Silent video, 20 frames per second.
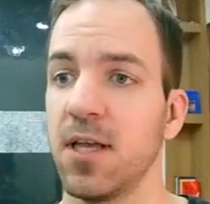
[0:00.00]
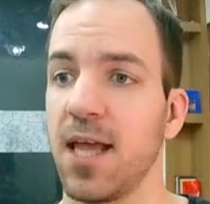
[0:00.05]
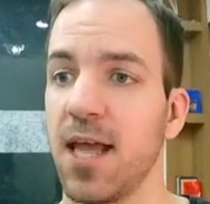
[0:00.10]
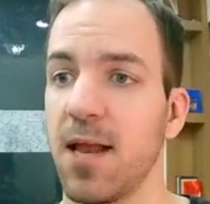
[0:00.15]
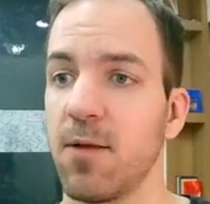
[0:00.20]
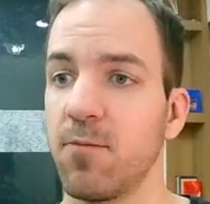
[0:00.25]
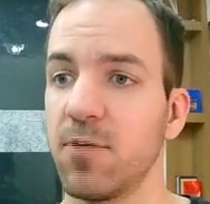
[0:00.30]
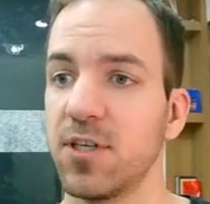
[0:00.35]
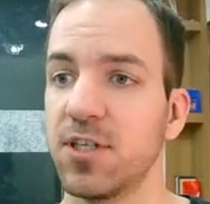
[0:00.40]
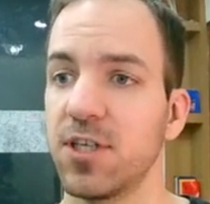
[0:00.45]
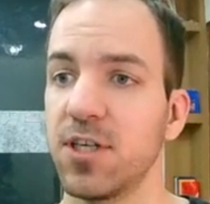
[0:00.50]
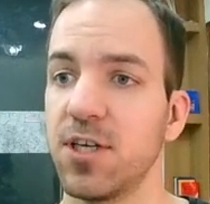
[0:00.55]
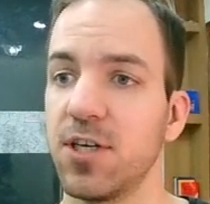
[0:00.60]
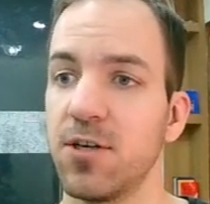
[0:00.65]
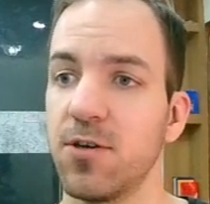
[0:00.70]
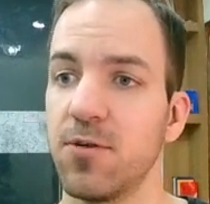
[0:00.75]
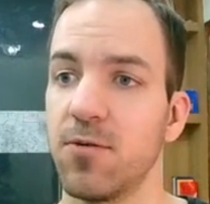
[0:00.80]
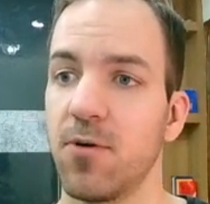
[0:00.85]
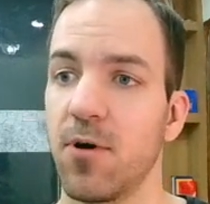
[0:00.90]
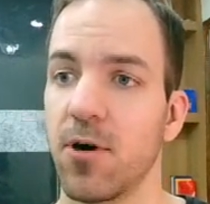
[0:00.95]
and we should
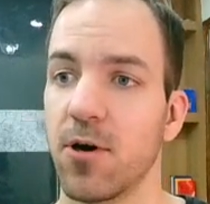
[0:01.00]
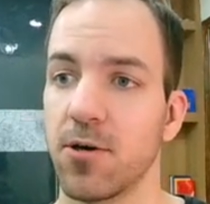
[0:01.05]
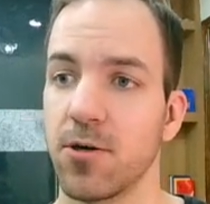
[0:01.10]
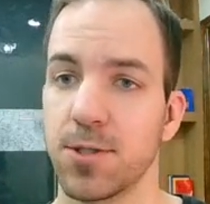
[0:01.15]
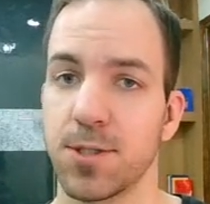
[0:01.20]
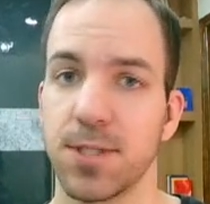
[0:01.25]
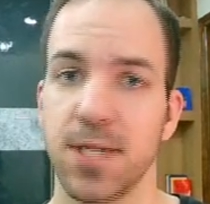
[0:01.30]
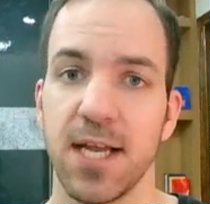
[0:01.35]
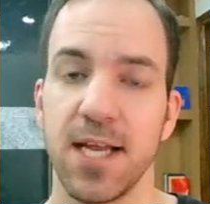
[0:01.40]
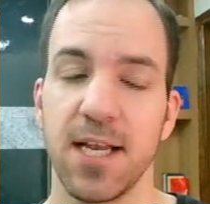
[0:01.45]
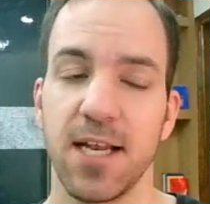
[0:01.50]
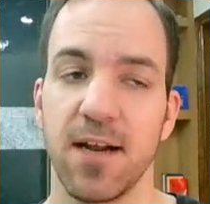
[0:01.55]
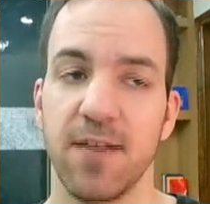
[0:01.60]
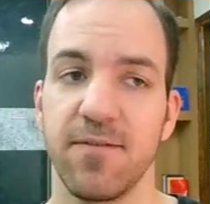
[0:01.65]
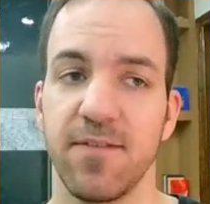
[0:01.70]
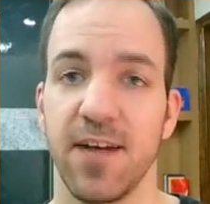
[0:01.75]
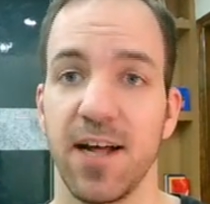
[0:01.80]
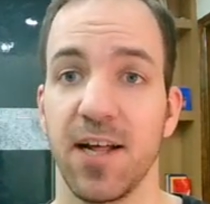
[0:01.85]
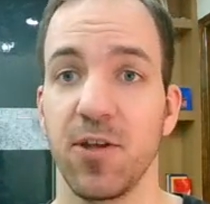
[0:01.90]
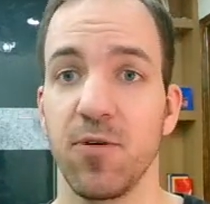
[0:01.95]
do our
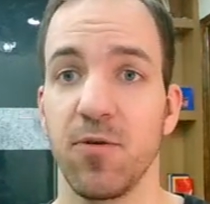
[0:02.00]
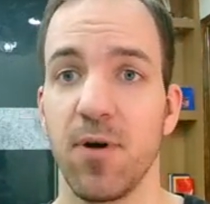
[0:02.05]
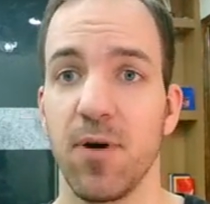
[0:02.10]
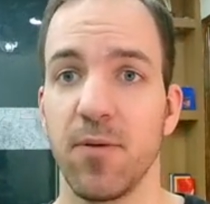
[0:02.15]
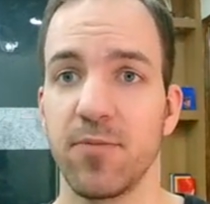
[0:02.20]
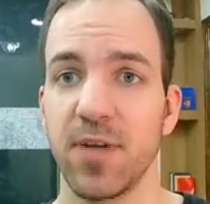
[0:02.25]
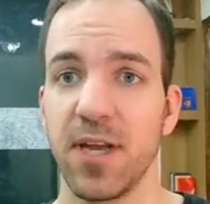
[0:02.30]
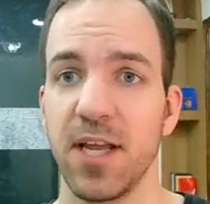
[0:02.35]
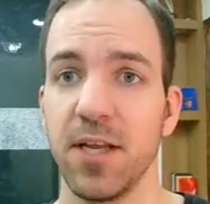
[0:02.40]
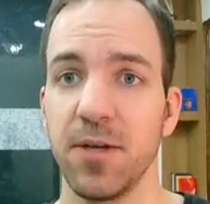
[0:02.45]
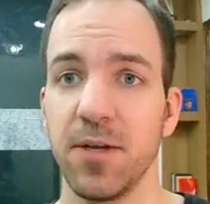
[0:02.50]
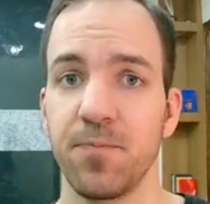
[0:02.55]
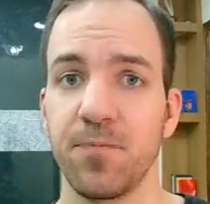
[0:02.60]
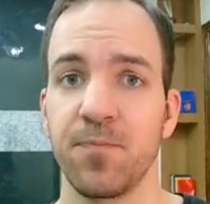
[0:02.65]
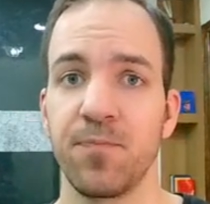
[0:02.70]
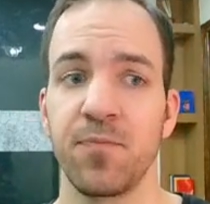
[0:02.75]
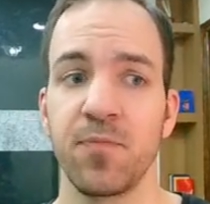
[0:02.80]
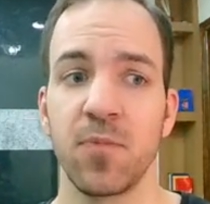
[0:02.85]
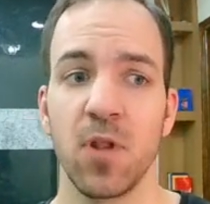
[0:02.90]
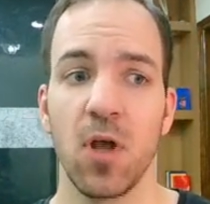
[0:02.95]
state.value update
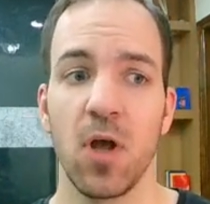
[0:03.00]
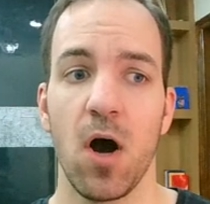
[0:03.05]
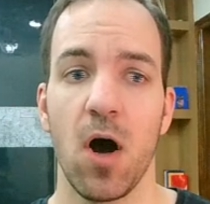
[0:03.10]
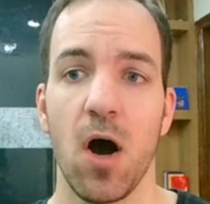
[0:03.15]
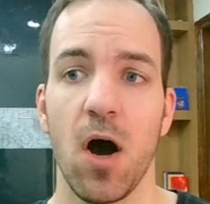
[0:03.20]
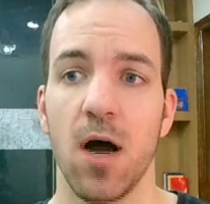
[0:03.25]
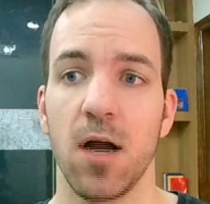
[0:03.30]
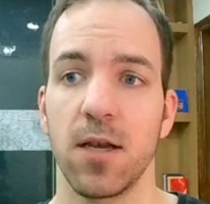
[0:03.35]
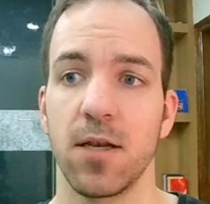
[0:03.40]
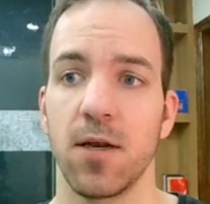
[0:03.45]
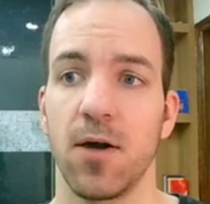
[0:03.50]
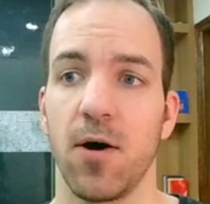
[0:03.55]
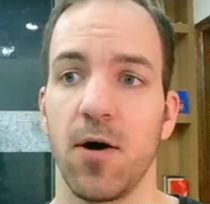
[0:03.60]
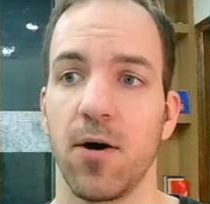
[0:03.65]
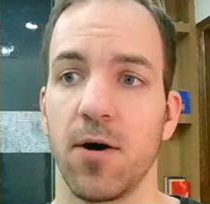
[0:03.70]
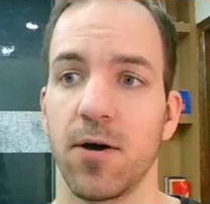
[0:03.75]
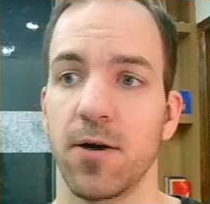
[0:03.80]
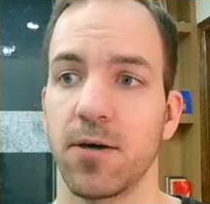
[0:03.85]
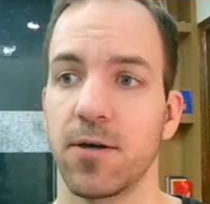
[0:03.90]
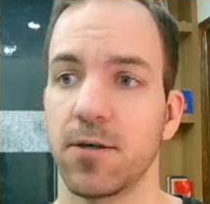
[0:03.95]
on
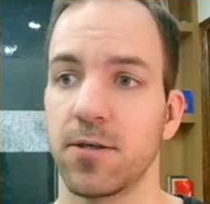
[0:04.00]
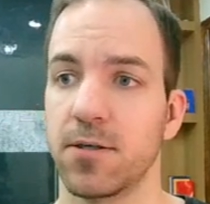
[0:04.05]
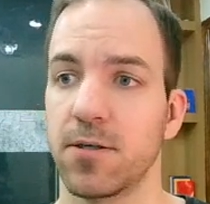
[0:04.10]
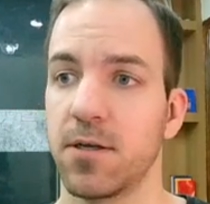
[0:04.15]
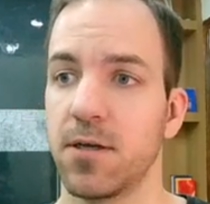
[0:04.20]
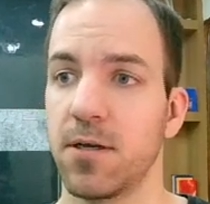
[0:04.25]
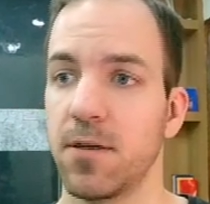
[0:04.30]
our